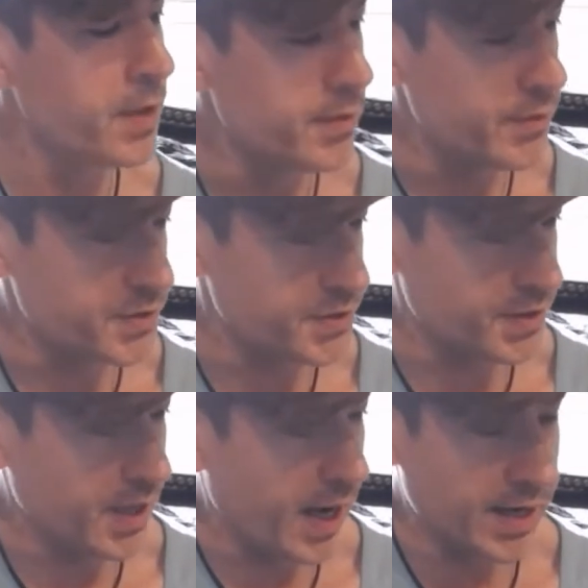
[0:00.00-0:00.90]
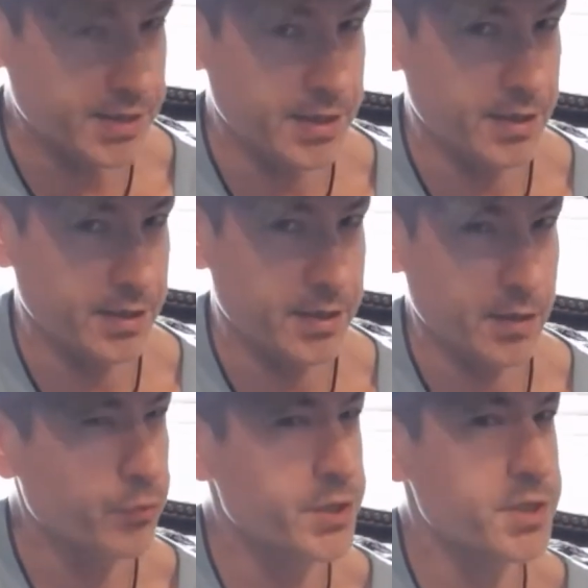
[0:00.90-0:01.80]
This is an idea and
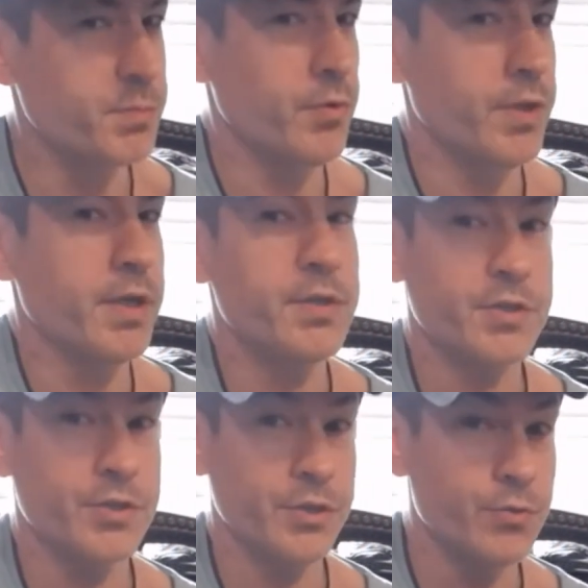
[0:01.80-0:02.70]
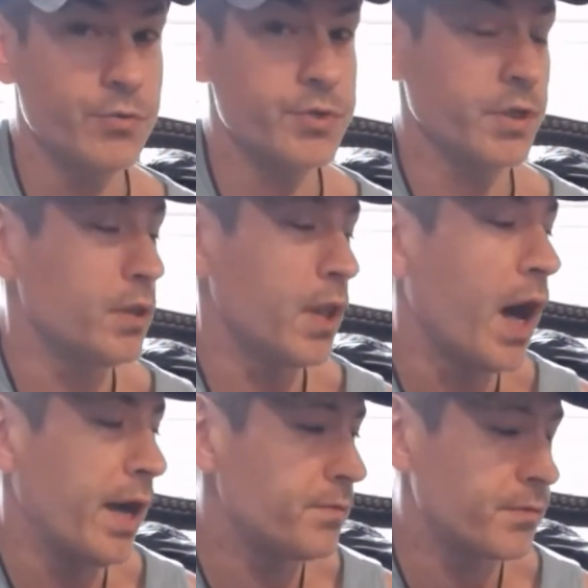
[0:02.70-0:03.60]
a principle that he just used a
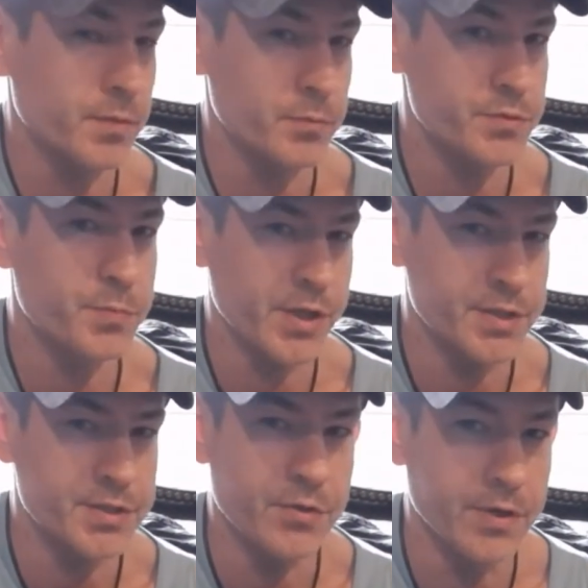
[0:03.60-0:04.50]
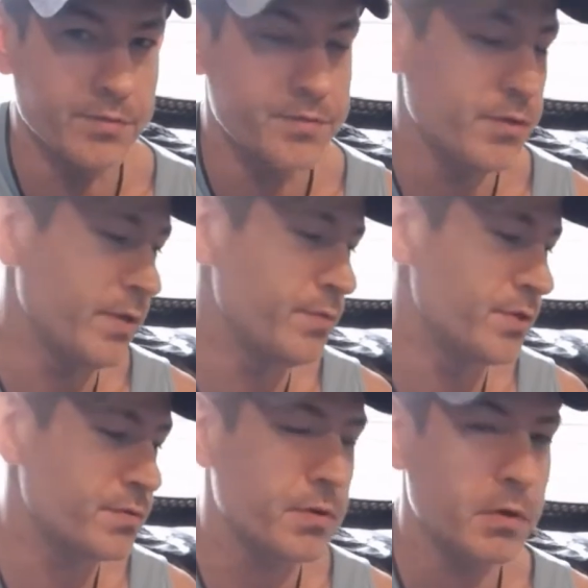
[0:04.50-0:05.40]
lot. For him it was pretty intuitive too. He would
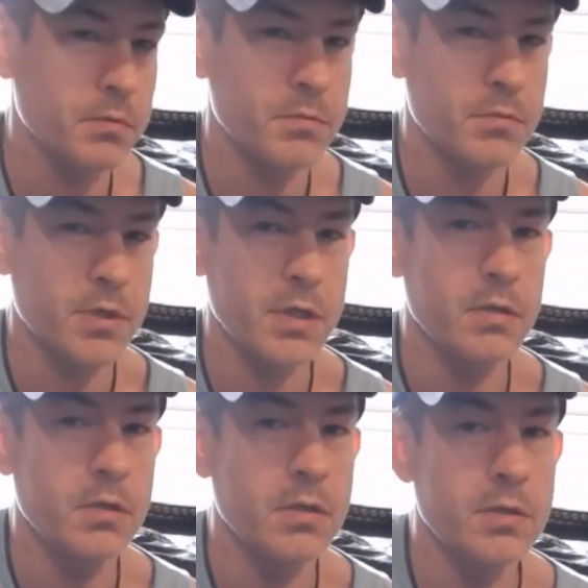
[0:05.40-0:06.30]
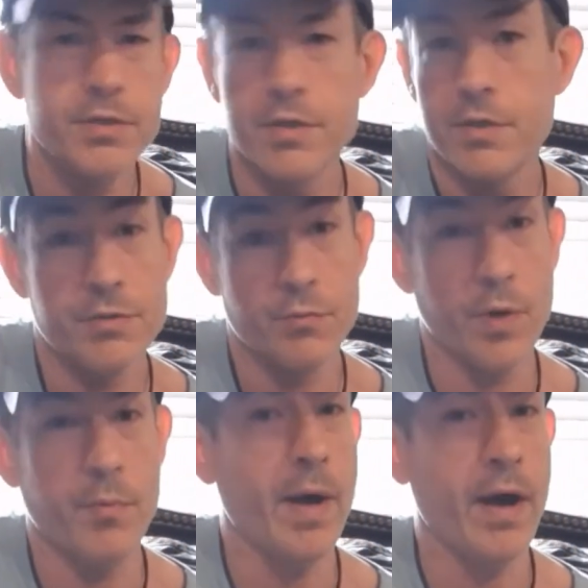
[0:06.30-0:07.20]
just
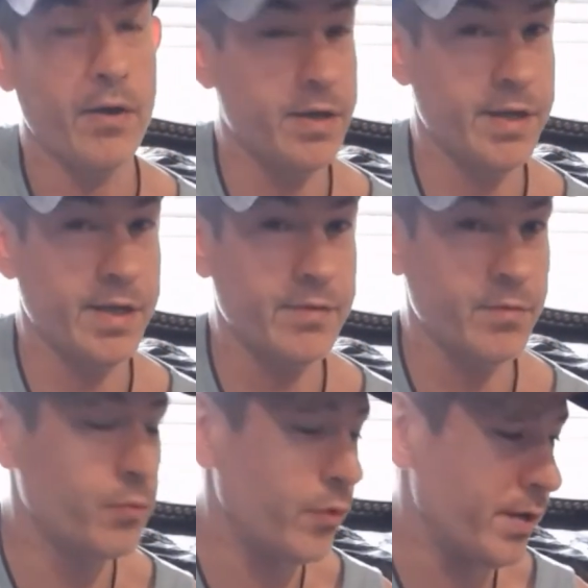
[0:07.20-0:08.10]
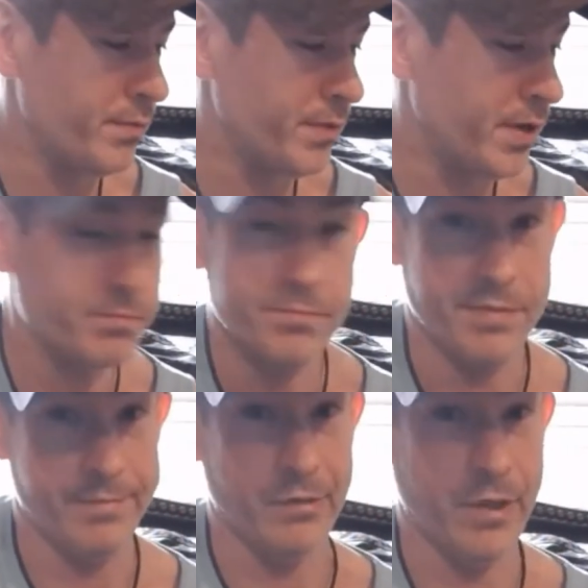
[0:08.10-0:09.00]
rip them out at any given point when
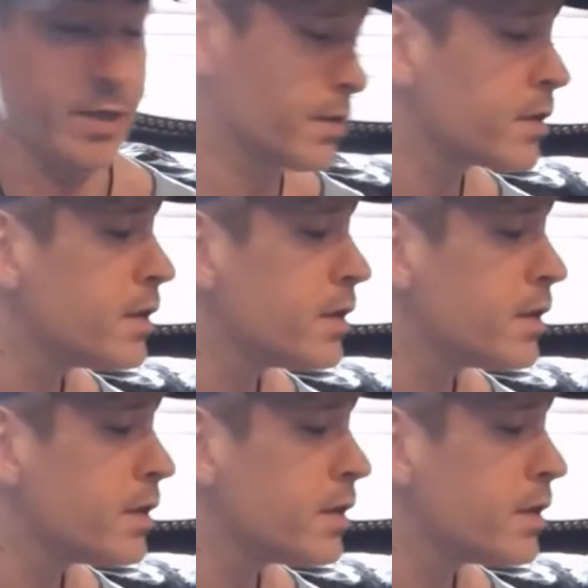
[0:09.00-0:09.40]
he felt like it.